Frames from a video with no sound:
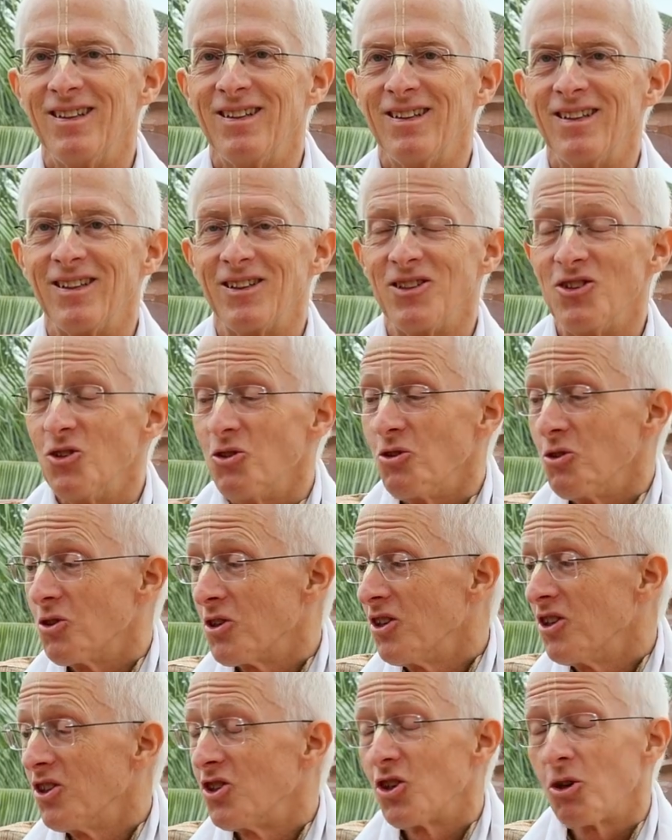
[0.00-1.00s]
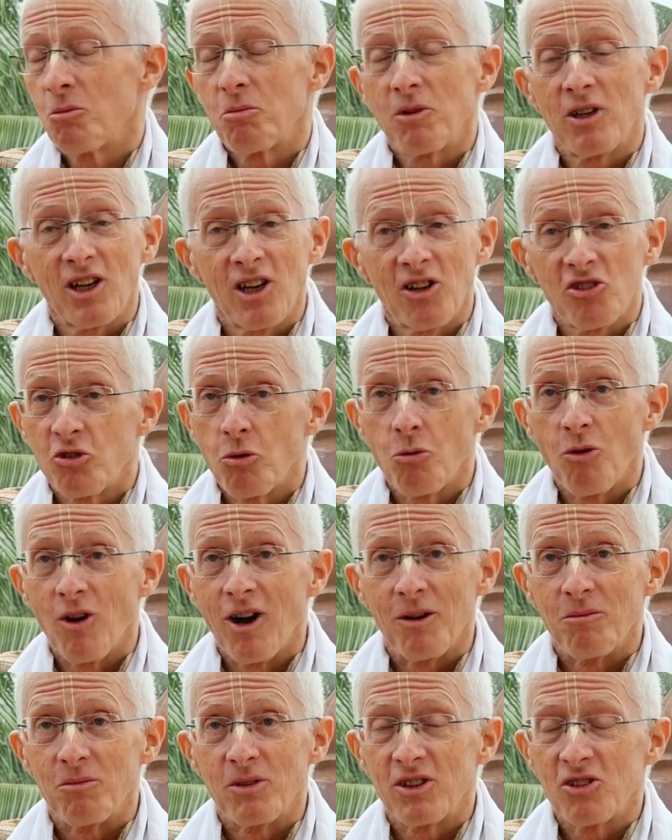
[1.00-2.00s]
you can interpret it as you
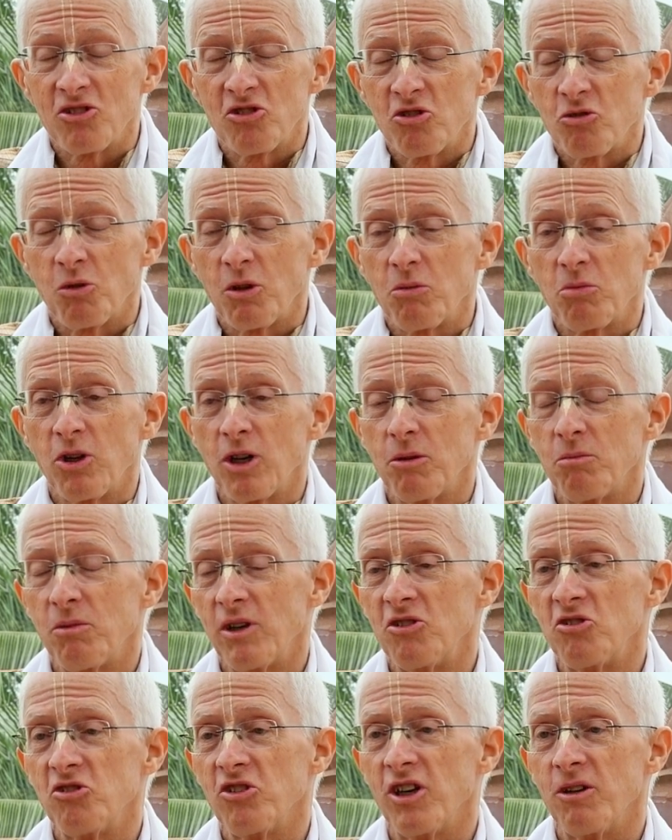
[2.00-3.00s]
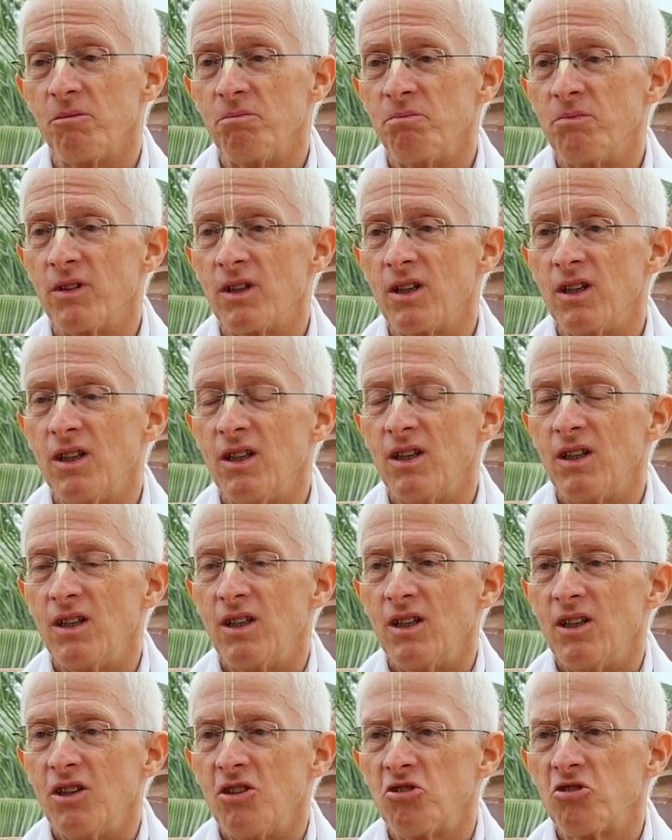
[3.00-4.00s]
want, but this is what Prabhupada said.
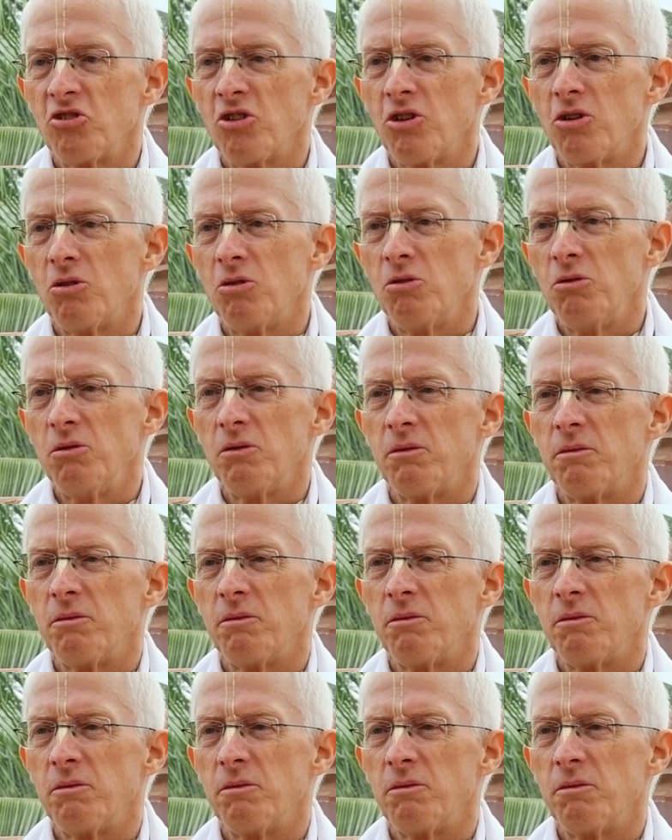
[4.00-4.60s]
So